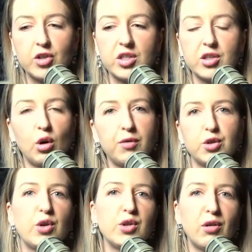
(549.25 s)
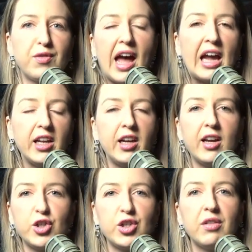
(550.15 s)
just an offshoot of the
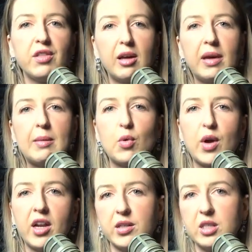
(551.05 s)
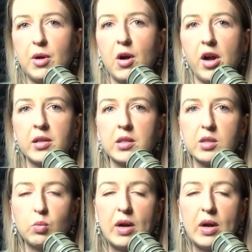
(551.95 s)
alienation that people can experience